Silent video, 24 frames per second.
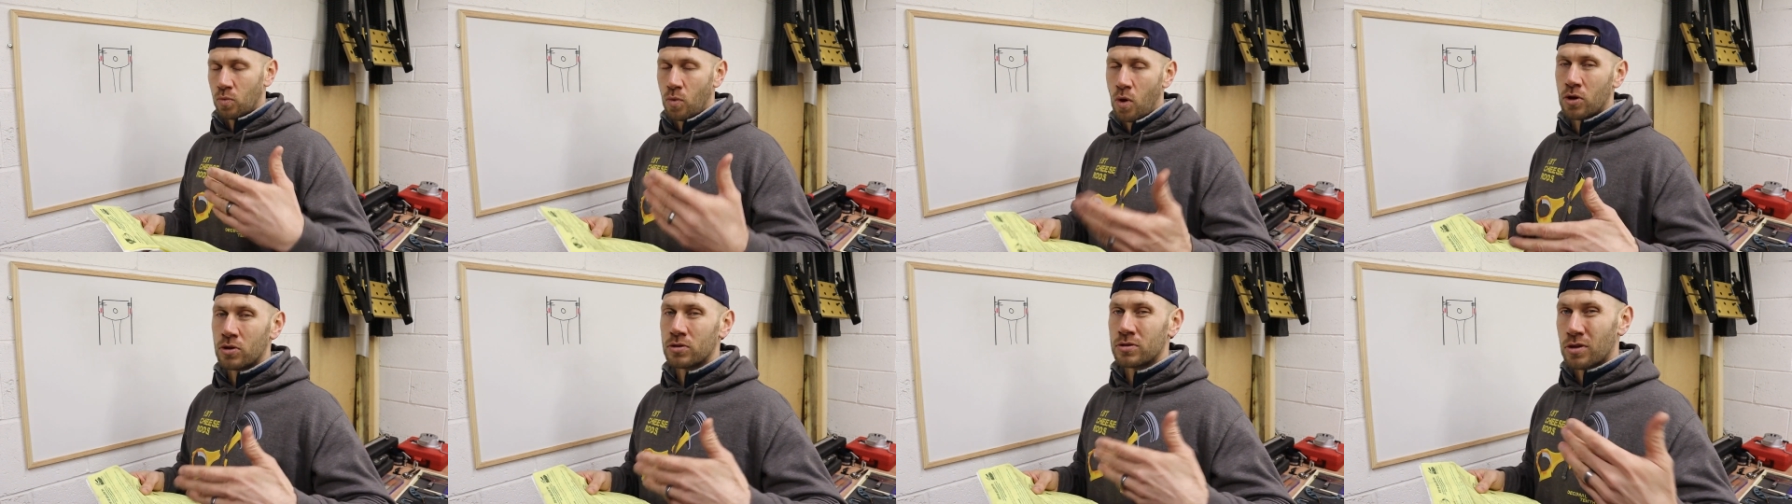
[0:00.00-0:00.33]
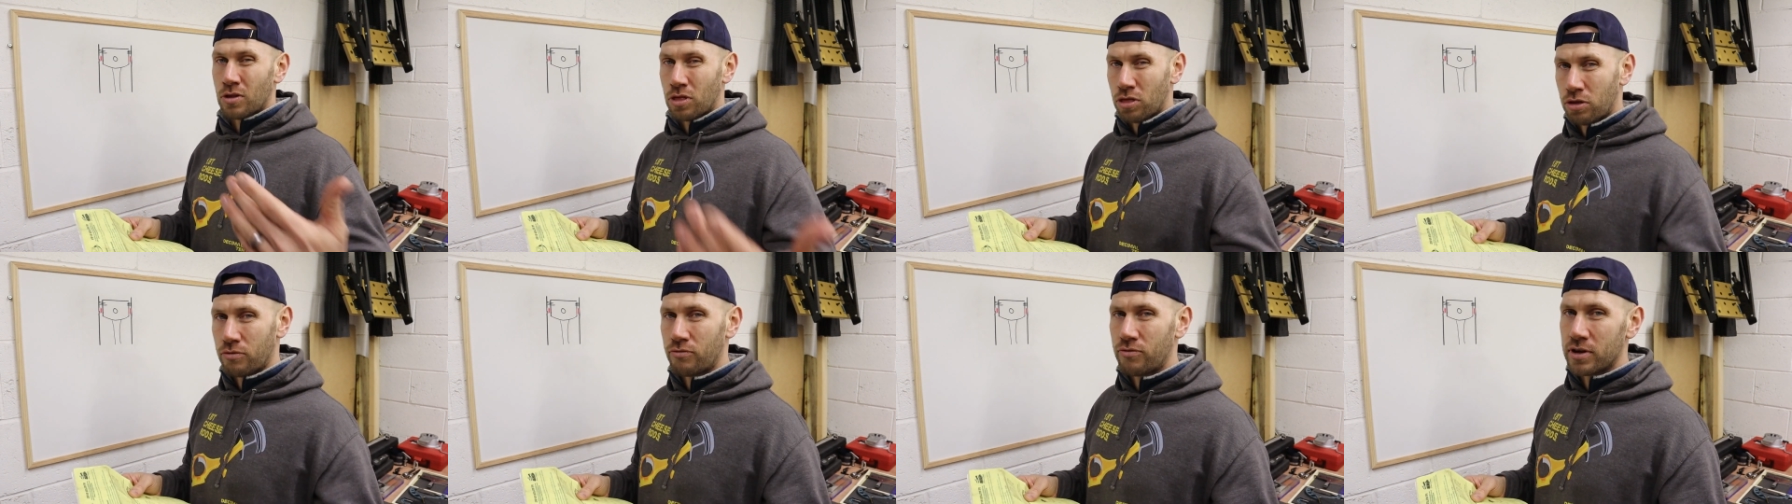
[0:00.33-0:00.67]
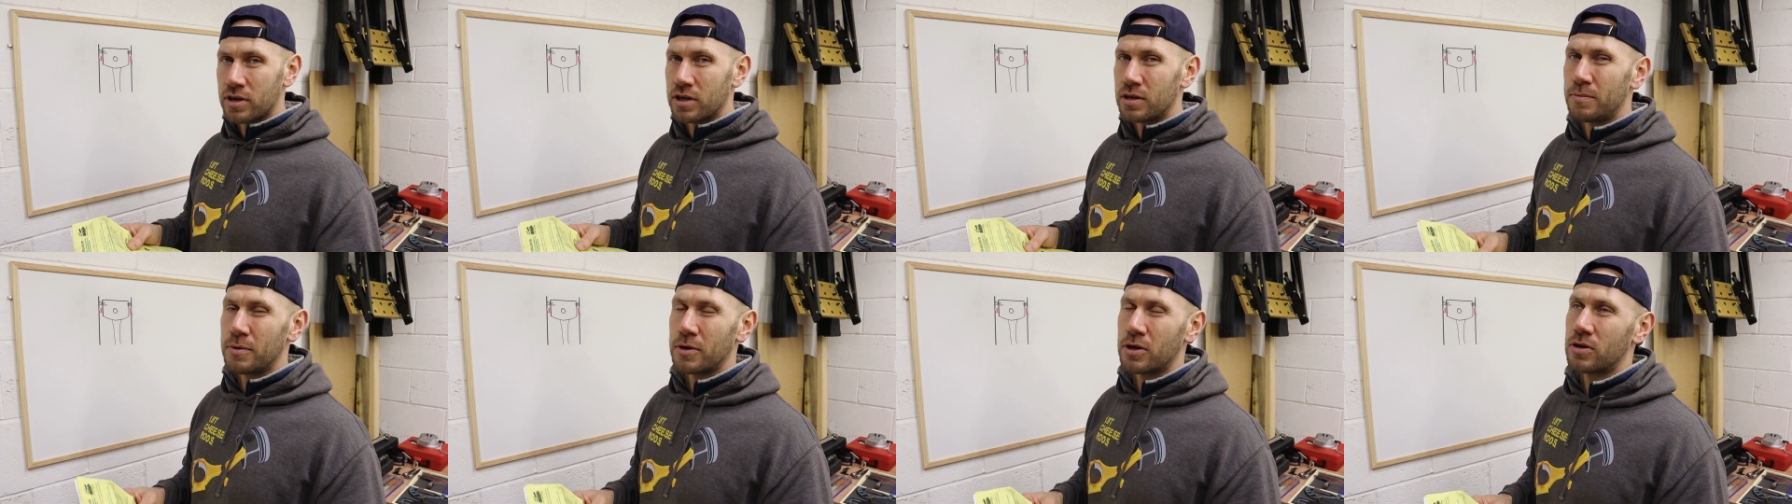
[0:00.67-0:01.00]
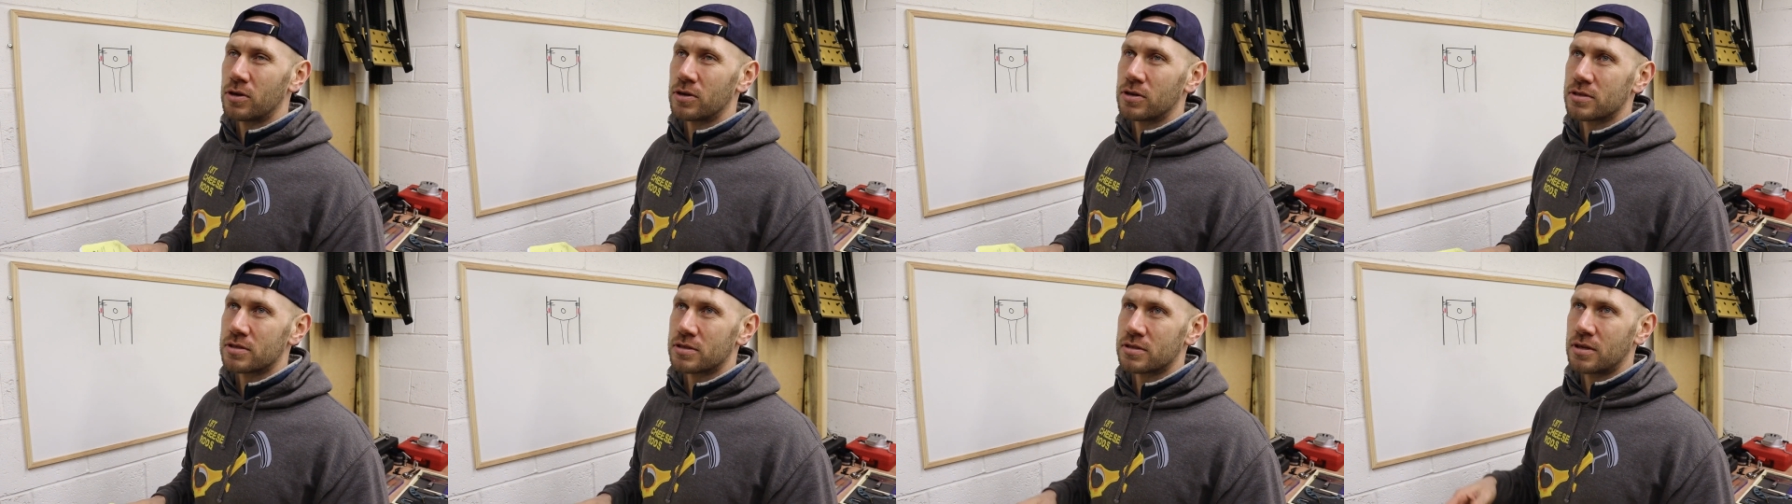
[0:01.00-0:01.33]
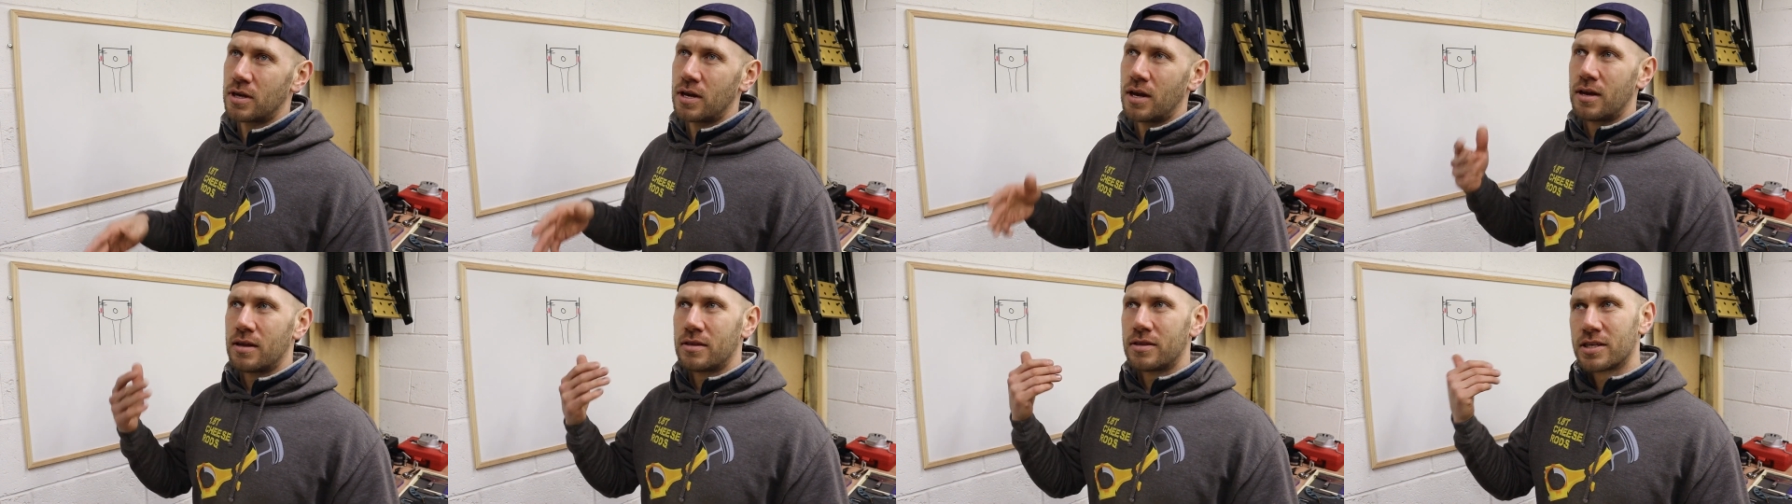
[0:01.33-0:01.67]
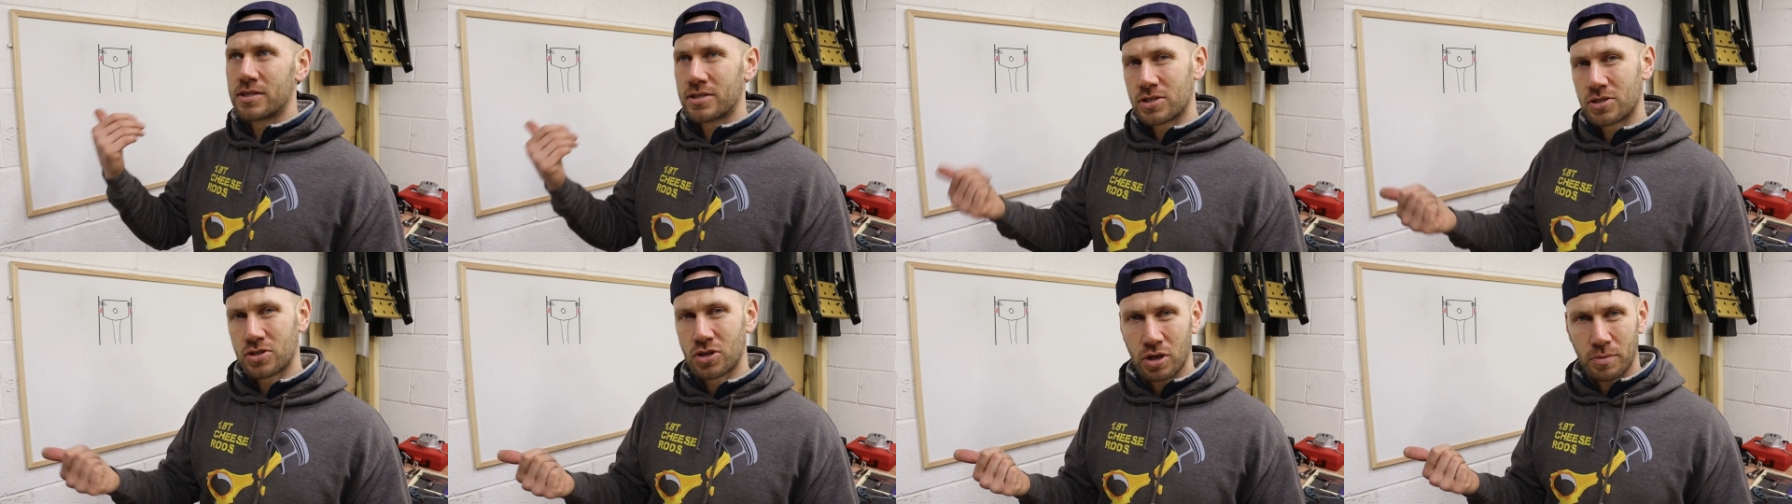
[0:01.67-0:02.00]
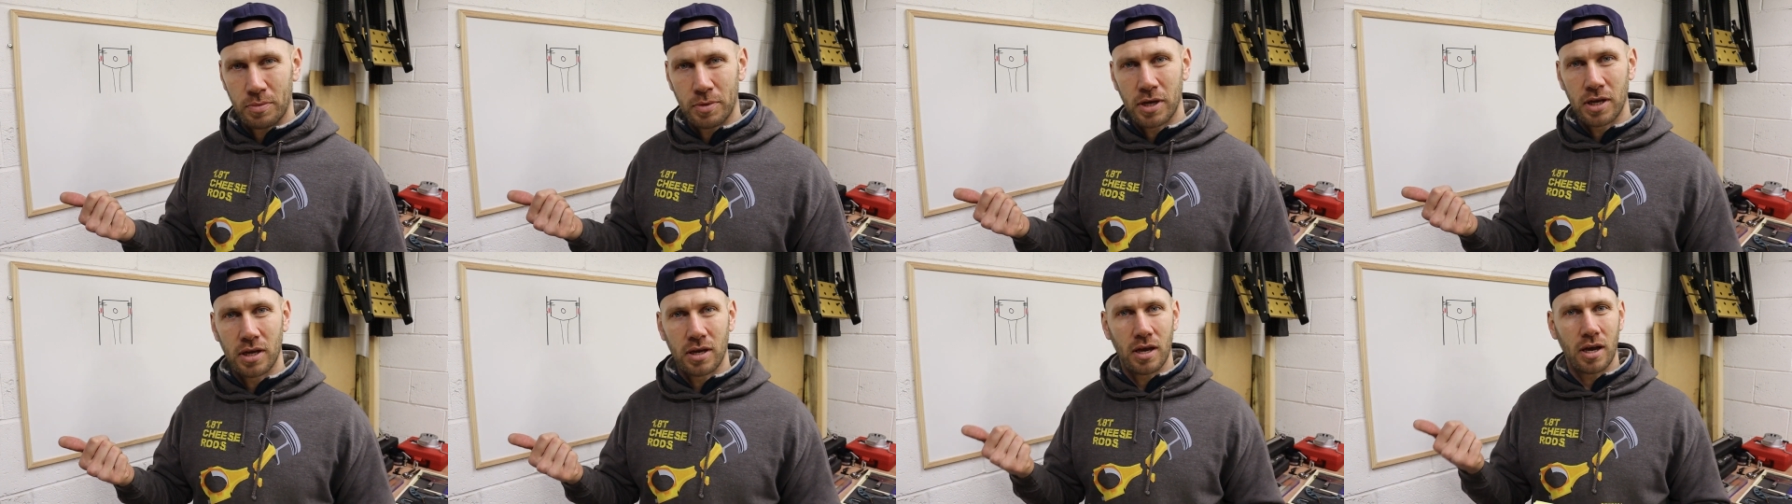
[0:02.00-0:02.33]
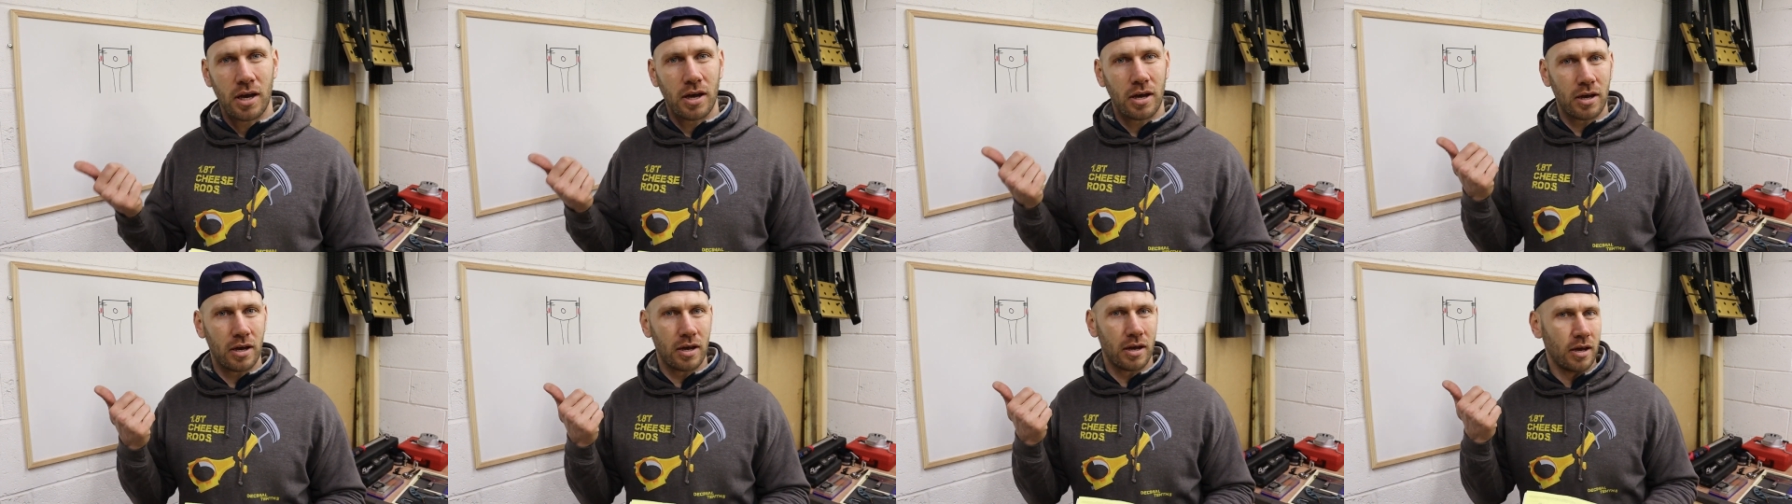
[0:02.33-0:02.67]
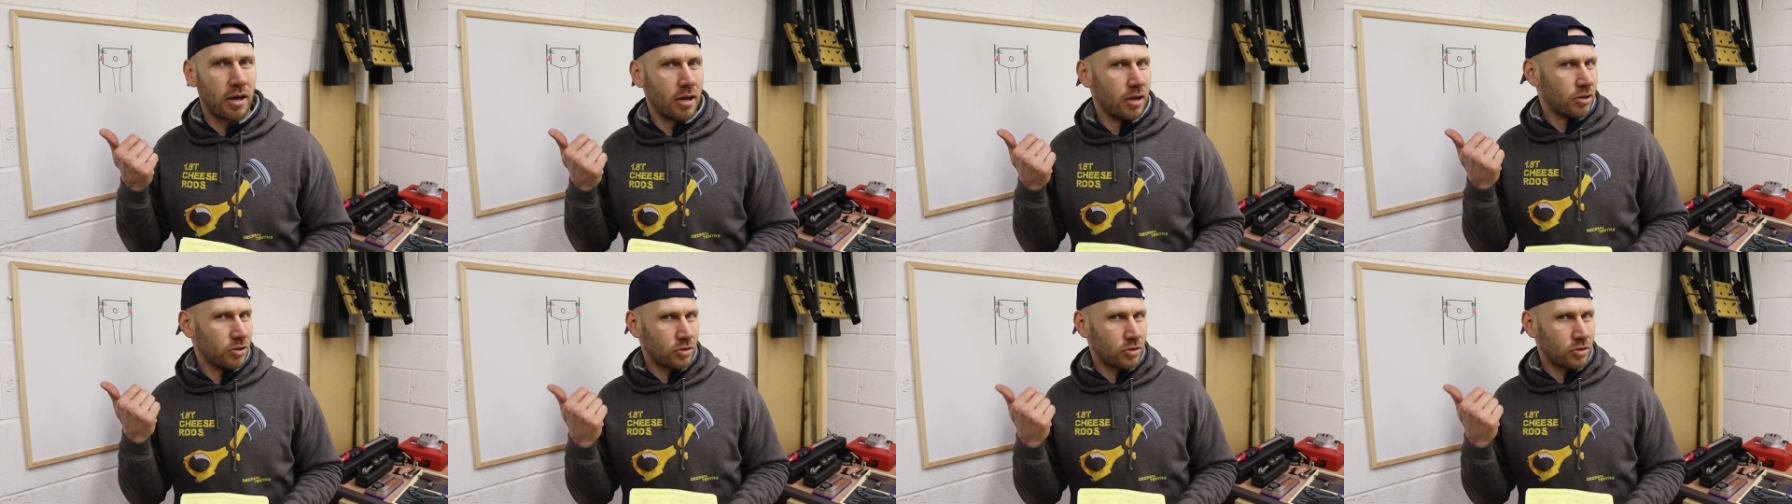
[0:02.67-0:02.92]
1 to 3 because this is going to be a